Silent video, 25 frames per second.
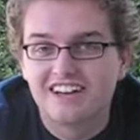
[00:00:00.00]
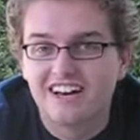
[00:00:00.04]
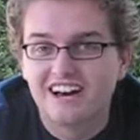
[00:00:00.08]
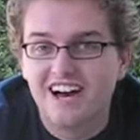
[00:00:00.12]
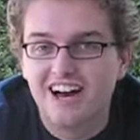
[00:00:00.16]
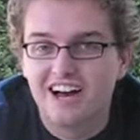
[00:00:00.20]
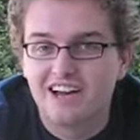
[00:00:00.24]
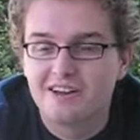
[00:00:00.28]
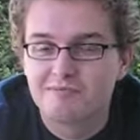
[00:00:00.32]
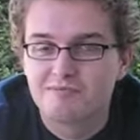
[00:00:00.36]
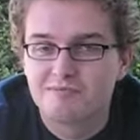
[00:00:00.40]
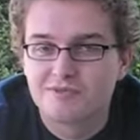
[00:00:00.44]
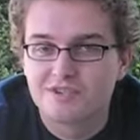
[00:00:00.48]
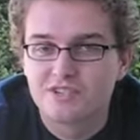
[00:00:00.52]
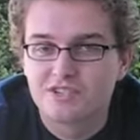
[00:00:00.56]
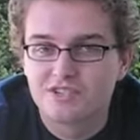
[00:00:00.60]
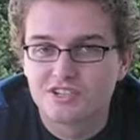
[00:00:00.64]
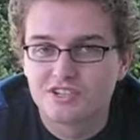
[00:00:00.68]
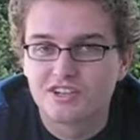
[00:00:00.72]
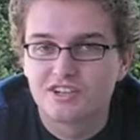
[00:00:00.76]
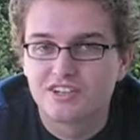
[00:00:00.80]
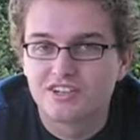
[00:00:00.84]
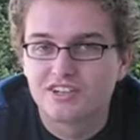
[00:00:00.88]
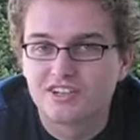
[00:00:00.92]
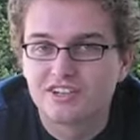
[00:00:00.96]
I'm
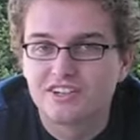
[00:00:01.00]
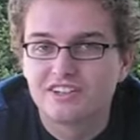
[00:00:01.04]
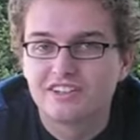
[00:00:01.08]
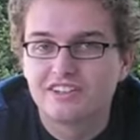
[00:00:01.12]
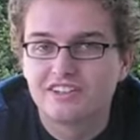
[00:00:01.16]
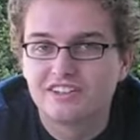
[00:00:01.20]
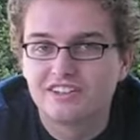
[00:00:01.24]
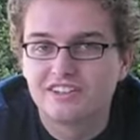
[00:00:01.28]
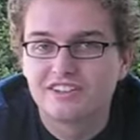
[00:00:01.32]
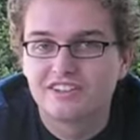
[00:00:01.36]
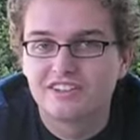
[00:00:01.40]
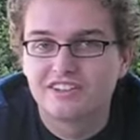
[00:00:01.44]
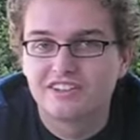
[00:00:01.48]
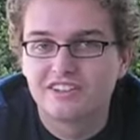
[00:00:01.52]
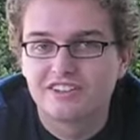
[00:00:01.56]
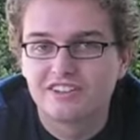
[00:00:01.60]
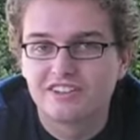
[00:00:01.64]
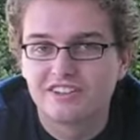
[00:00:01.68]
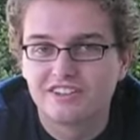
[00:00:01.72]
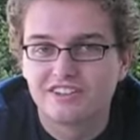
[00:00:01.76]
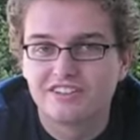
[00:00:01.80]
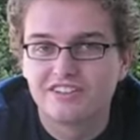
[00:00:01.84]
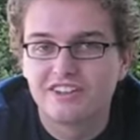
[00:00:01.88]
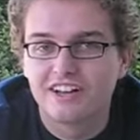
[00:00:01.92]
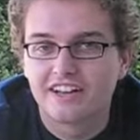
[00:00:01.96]
sure
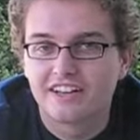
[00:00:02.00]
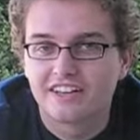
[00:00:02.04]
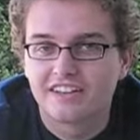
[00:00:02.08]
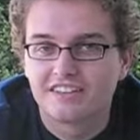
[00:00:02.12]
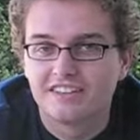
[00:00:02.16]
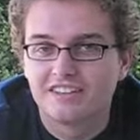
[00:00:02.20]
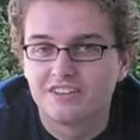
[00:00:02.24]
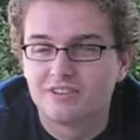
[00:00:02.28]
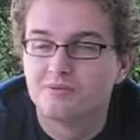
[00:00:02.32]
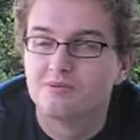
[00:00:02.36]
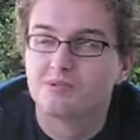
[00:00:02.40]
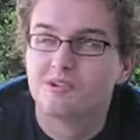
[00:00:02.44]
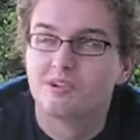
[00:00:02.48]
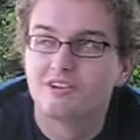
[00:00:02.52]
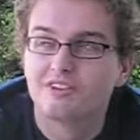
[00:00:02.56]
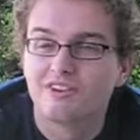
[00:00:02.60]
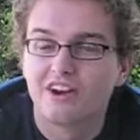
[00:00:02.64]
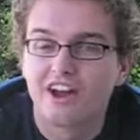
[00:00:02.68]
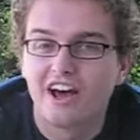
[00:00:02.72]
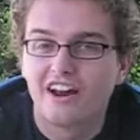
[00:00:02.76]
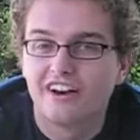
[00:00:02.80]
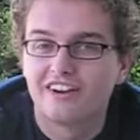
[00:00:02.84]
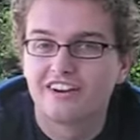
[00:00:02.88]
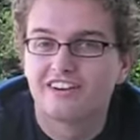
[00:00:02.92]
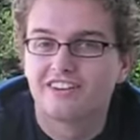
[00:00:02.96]
you'll like New Moon.
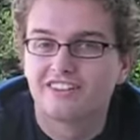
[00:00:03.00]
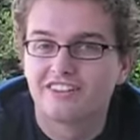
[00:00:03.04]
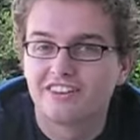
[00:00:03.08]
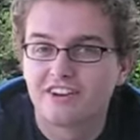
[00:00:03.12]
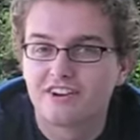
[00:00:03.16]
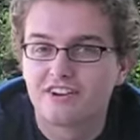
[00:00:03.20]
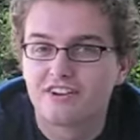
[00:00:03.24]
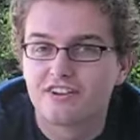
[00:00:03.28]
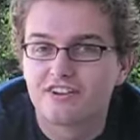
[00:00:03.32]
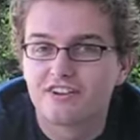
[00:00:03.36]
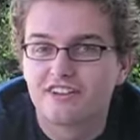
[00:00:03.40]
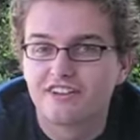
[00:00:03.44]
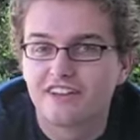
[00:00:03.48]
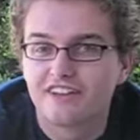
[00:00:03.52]
I don't know,